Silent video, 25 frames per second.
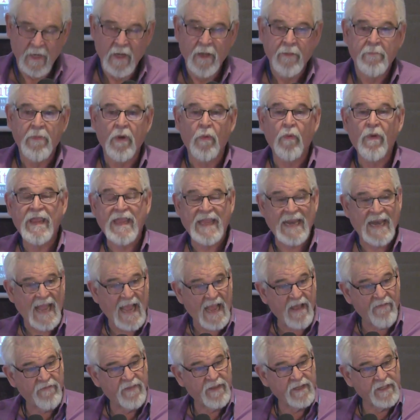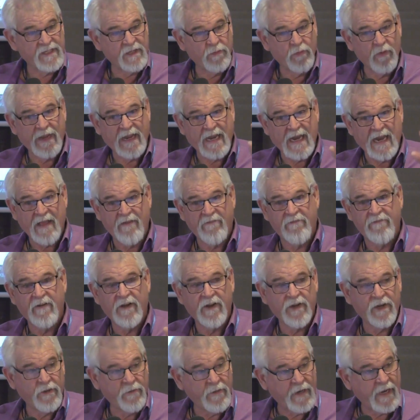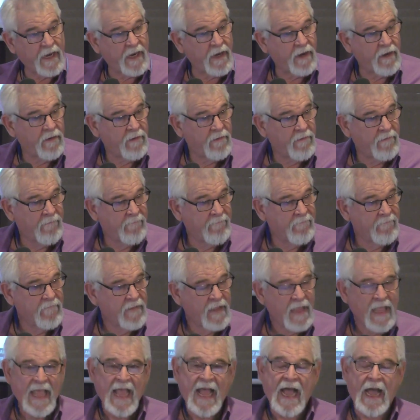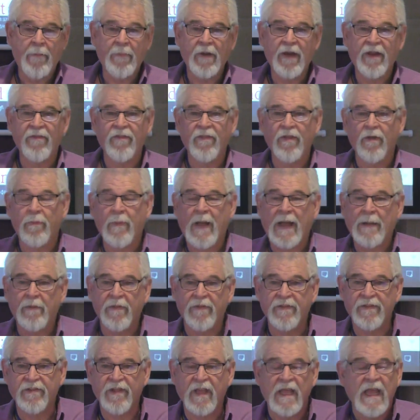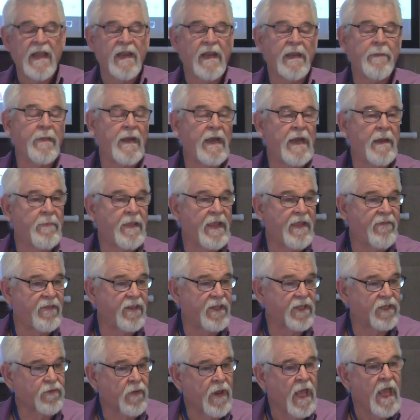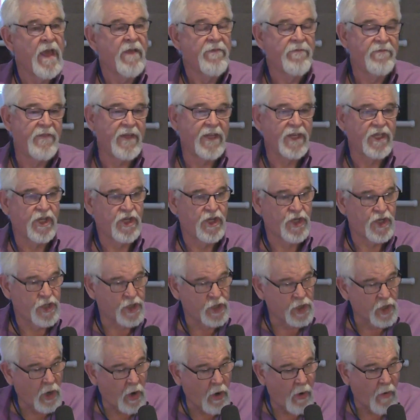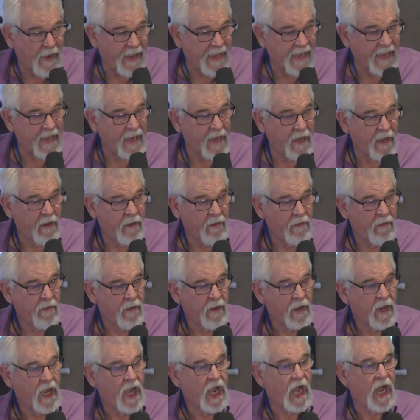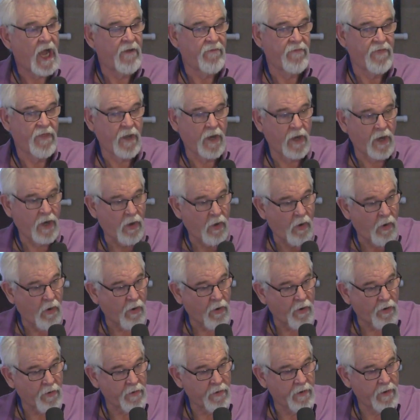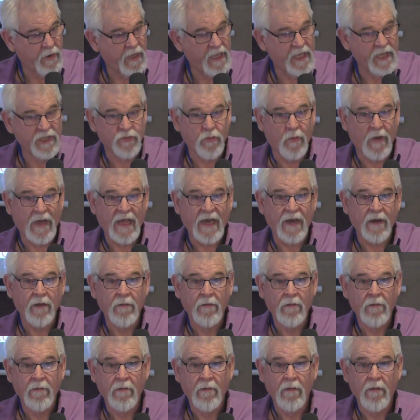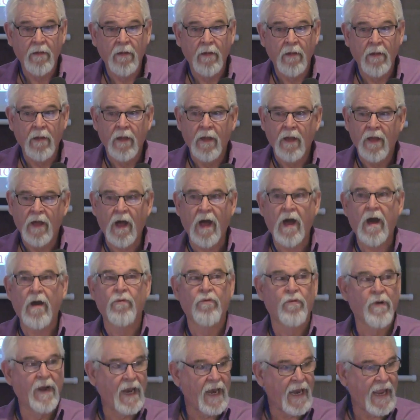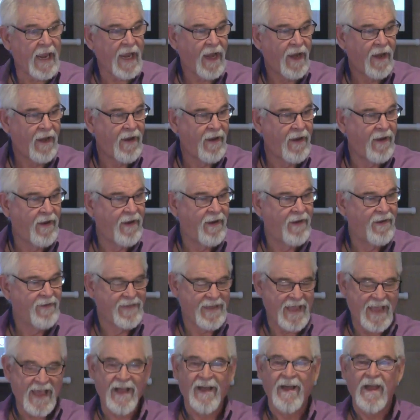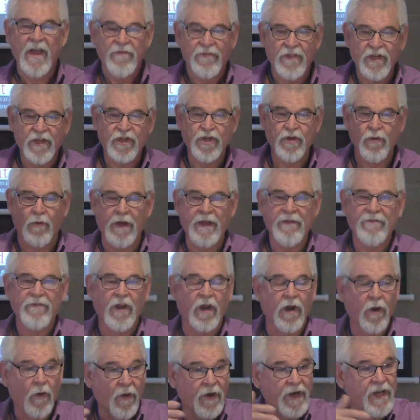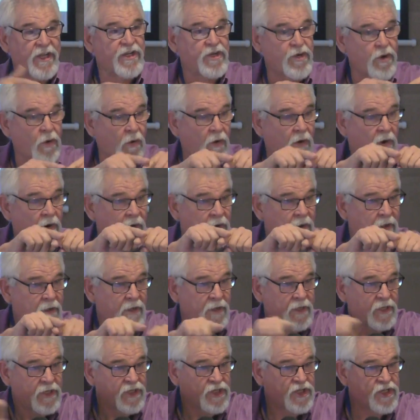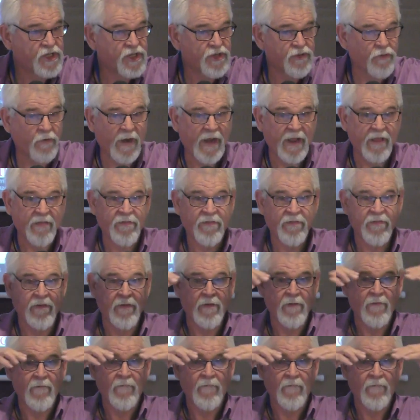But we can have this, and we can have fun doing it. How many of you know the Bible says, let me give you this one. The joy of the Lord is what? Oh, really? Yeah. The joy of the Lord is your strength.